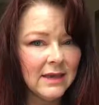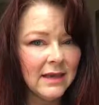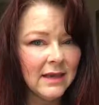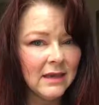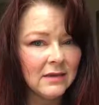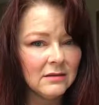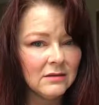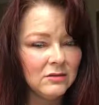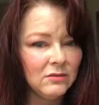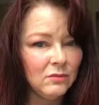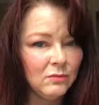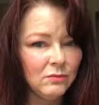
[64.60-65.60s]
that
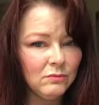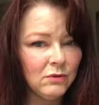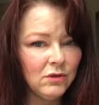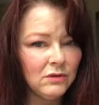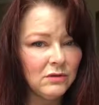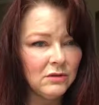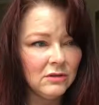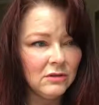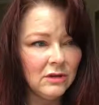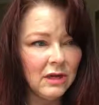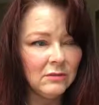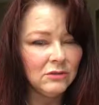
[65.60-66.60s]

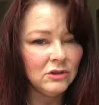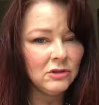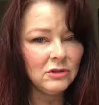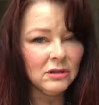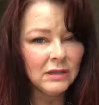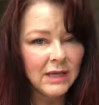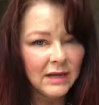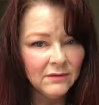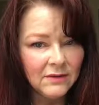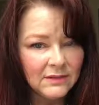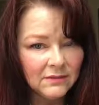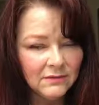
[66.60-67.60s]
I'm sure a lot
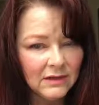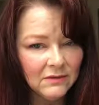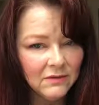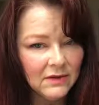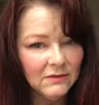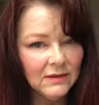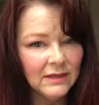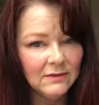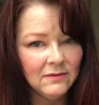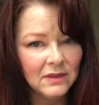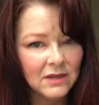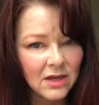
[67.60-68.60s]
of us have never even
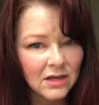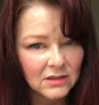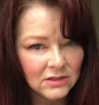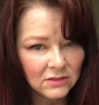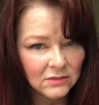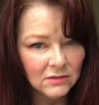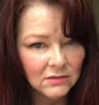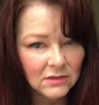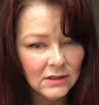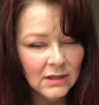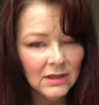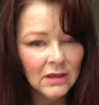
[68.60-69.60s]
given thought to.
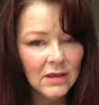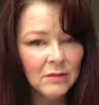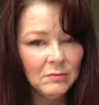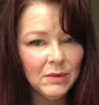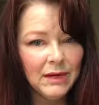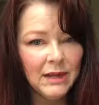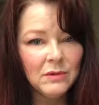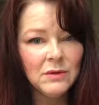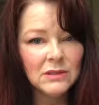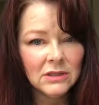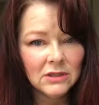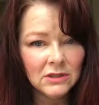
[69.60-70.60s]
But I
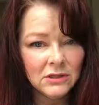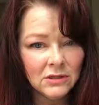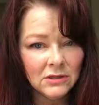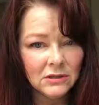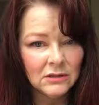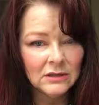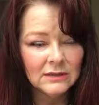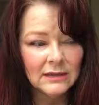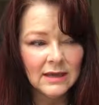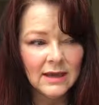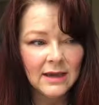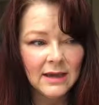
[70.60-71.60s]
was concerned because
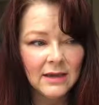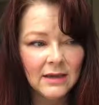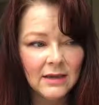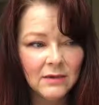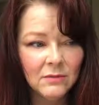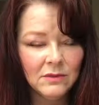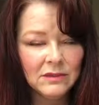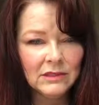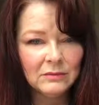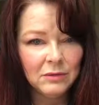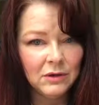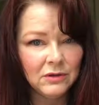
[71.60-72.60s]
I was
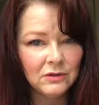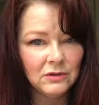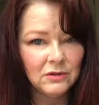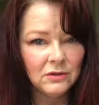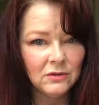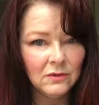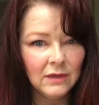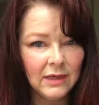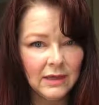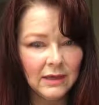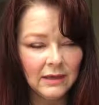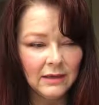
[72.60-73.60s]
exposed to
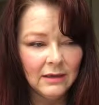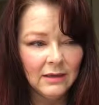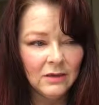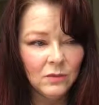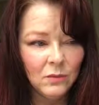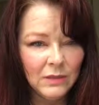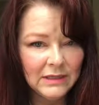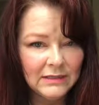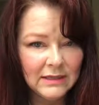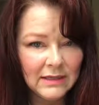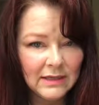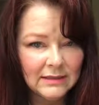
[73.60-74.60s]
a We
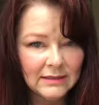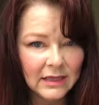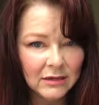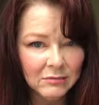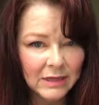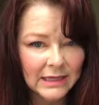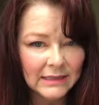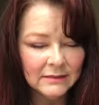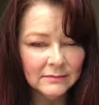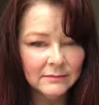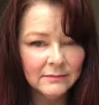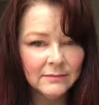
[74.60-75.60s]
Say Yes
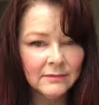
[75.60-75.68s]
campaign